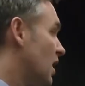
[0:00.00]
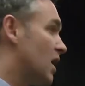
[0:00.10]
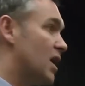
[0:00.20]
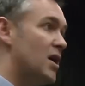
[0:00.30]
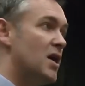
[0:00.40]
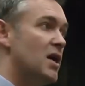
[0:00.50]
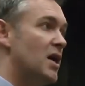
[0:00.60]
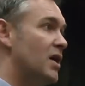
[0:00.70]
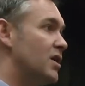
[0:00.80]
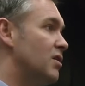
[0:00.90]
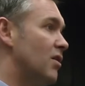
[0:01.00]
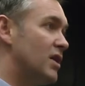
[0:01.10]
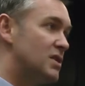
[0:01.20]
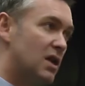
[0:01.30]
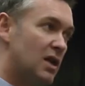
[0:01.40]
You know,
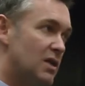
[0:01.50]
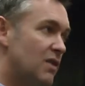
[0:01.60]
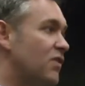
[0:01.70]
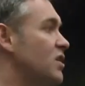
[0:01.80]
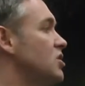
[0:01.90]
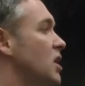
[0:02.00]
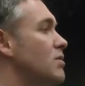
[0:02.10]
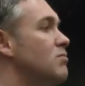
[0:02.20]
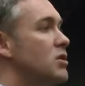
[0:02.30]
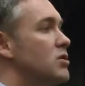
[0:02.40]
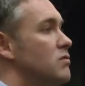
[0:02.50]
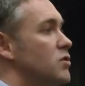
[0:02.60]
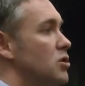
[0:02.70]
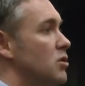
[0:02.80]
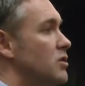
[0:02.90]
it's a little different in Germany because of
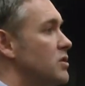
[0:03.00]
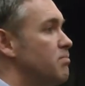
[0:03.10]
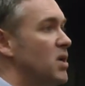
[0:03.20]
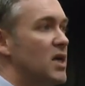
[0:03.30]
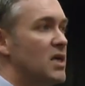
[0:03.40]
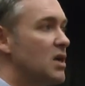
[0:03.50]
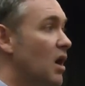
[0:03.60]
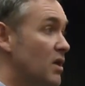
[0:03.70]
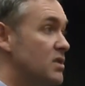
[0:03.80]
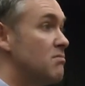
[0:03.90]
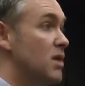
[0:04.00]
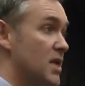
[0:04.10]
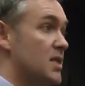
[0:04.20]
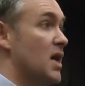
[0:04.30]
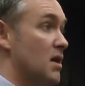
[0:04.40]
Schulz, but it's hard to
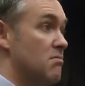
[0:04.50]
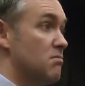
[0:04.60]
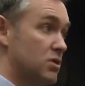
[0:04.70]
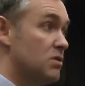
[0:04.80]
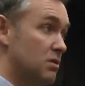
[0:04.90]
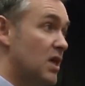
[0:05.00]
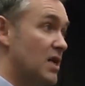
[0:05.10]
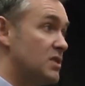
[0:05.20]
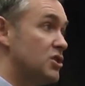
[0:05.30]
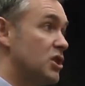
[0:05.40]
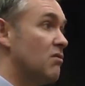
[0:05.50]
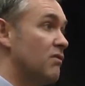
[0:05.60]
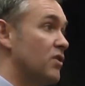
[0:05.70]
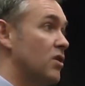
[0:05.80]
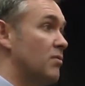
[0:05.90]
make that as a general
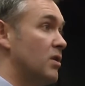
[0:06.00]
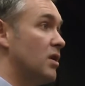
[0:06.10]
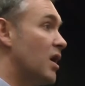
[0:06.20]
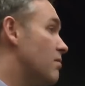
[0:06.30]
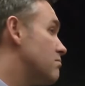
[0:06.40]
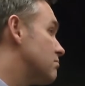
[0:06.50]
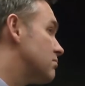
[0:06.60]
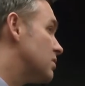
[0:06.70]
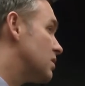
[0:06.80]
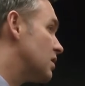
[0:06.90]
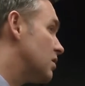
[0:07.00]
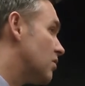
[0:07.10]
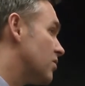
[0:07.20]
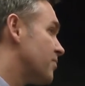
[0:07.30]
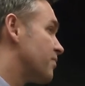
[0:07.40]
phenomenon.
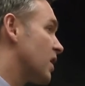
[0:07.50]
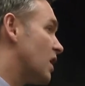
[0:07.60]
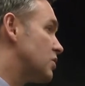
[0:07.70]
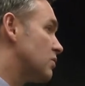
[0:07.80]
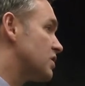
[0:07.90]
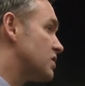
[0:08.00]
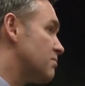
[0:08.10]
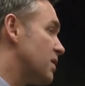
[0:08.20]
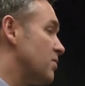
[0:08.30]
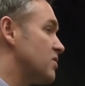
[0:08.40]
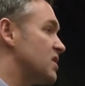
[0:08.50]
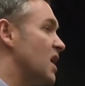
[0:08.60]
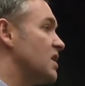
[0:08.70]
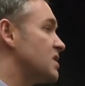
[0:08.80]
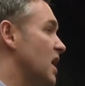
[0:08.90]
I talked to some people who are
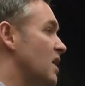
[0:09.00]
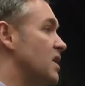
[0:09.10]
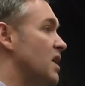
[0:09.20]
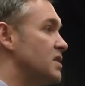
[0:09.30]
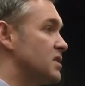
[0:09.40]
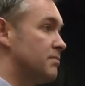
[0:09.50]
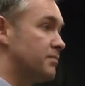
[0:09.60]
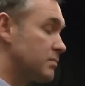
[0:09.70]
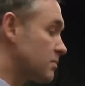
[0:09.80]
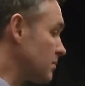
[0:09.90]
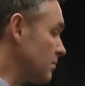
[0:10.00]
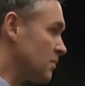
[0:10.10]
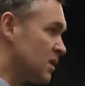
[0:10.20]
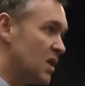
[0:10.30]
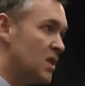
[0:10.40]
standing as candidates
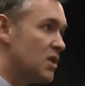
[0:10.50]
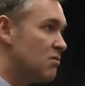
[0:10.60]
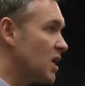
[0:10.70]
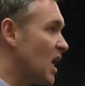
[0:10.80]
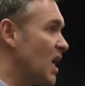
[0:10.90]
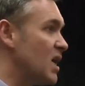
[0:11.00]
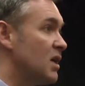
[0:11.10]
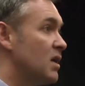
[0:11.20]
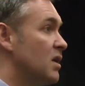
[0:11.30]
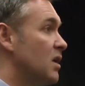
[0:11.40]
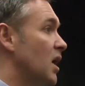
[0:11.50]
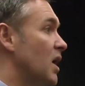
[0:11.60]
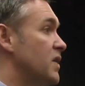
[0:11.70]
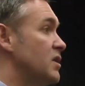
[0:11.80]
in the UK, and